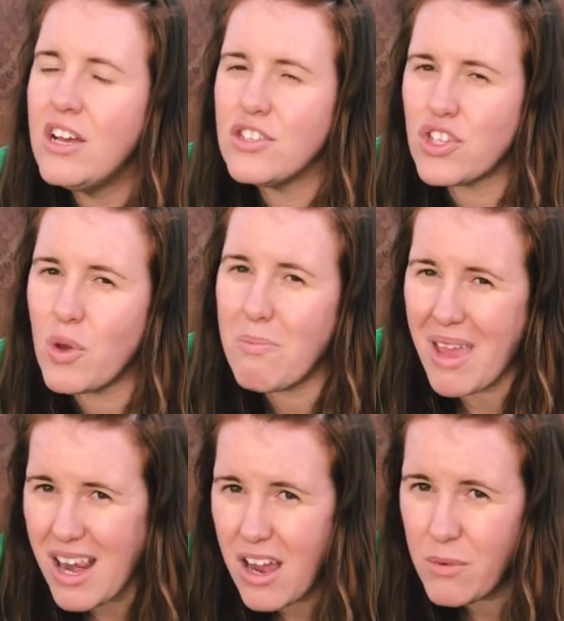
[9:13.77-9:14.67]
So you may
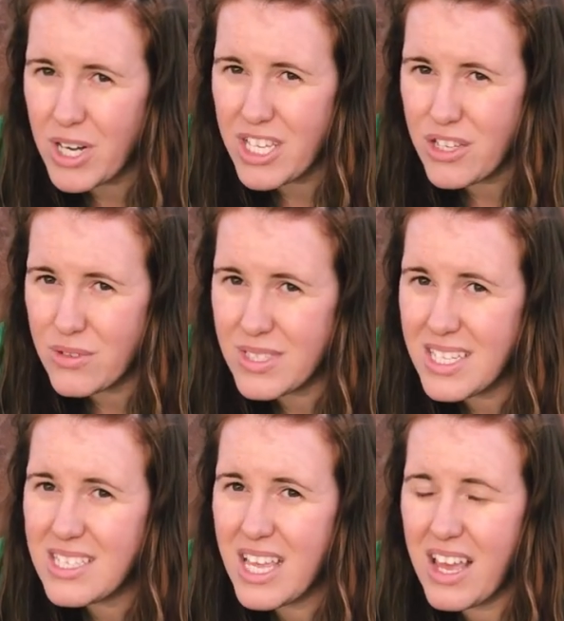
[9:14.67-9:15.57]
not want to use
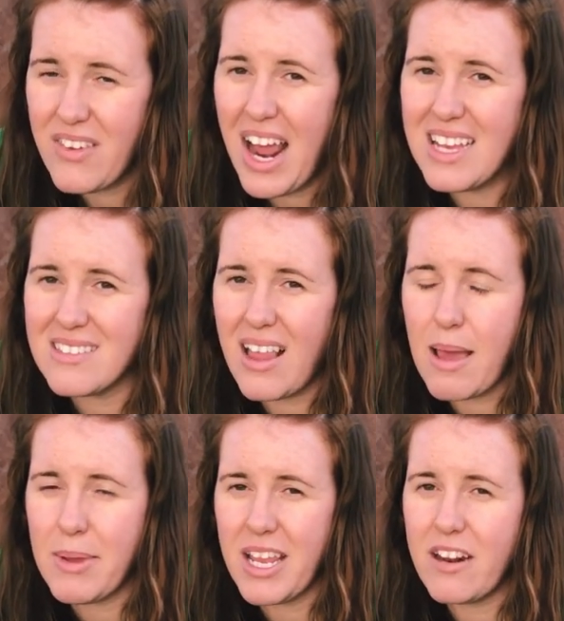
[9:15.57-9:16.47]
this if it has
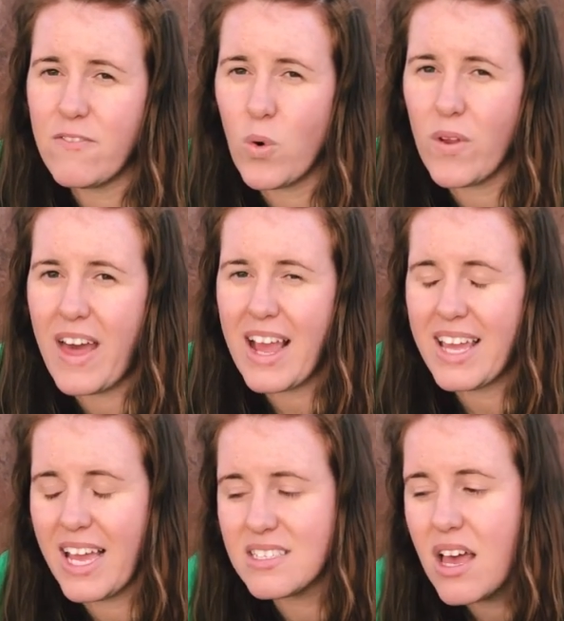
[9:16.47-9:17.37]
lime in it for that
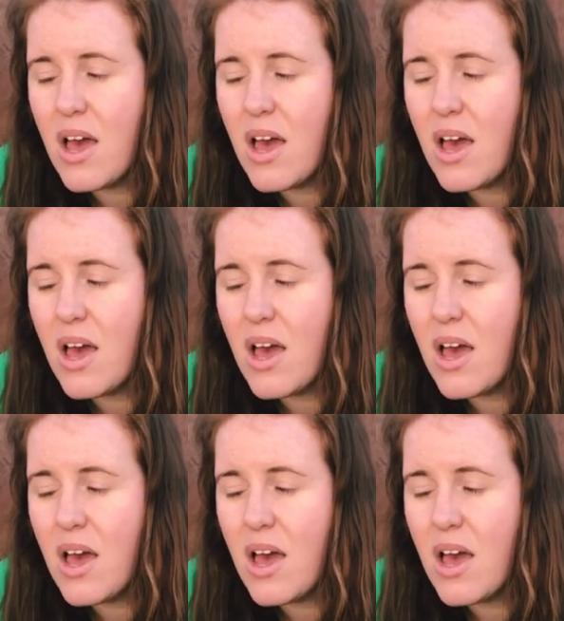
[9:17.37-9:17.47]
case.